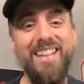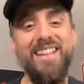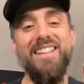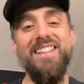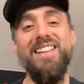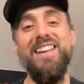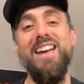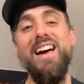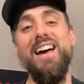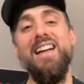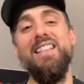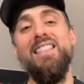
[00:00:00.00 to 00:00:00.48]

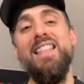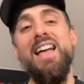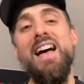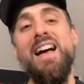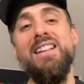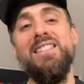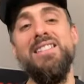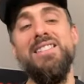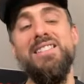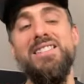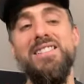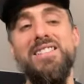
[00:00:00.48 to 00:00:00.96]
Yeah,
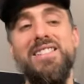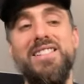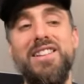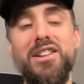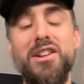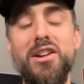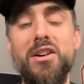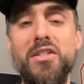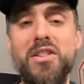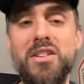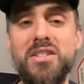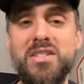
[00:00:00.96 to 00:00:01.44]

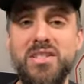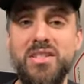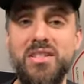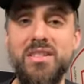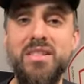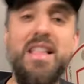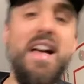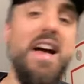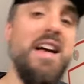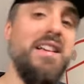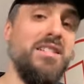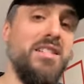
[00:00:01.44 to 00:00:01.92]
this
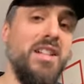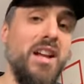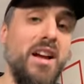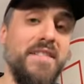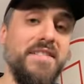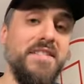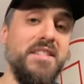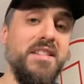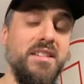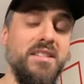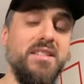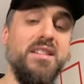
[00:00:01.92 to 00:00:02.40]
last
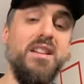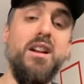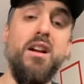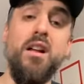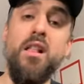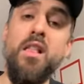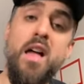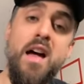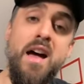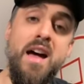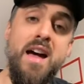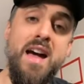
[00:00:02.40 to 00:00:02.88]
off season, a
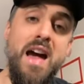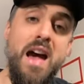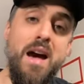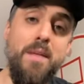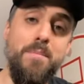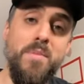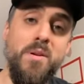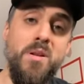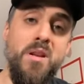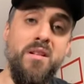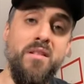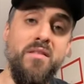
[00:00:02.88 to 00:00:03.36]
lot
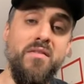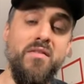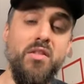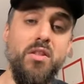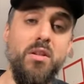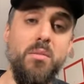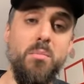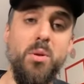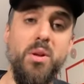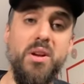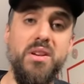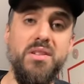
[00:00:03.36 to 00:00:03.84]
happened for
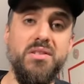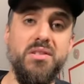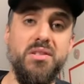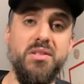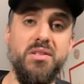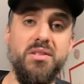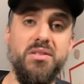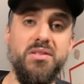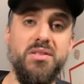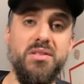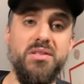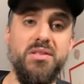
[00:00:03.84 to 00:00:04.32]
the
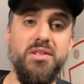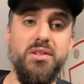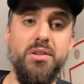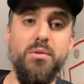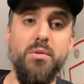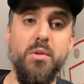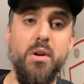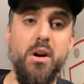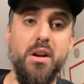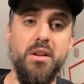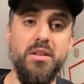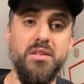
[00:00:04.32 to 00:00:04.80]
Blazers
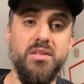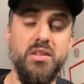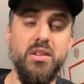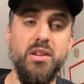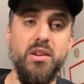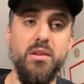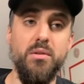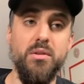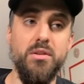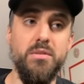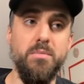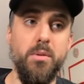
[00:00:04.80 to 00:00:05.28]
too.
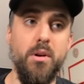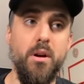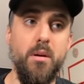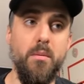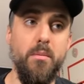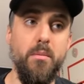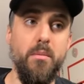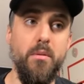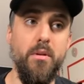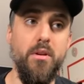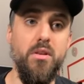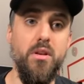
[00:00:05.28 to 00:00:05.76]
Honestly, it was
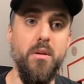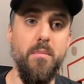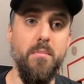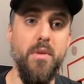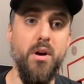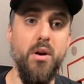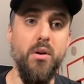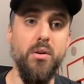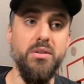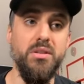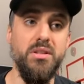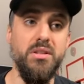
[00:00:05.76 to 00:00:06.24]
probably the
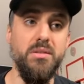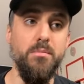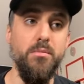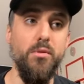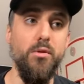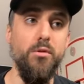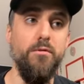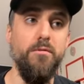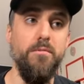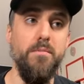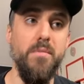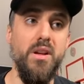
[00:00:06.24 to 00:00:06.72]
most
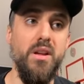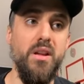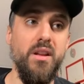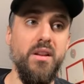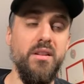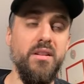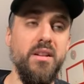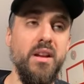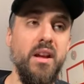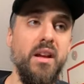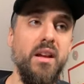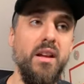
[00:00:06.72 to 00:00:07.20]

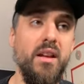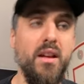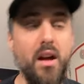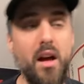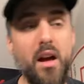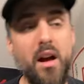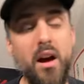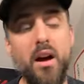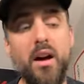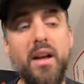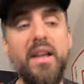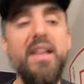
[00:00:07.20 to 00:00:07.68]
movement
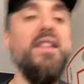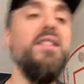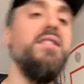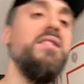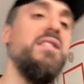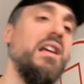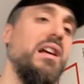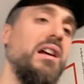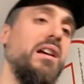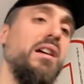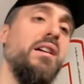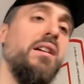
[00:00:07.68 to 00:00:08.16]

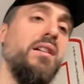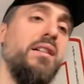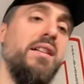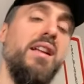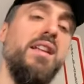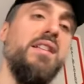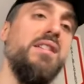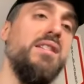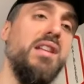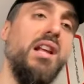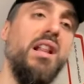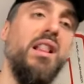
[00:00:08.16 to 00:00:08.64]
into
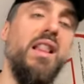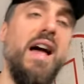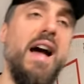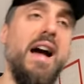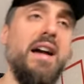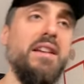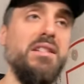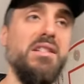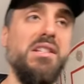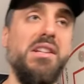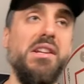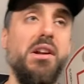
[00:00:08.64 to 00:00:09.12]

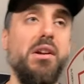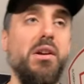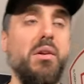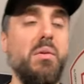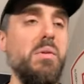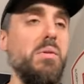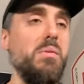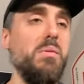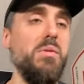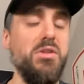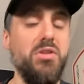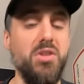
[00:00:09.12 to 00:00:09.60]
last year
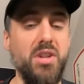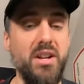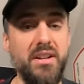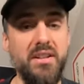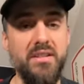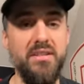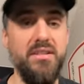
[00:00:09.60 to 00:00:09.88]
when we traded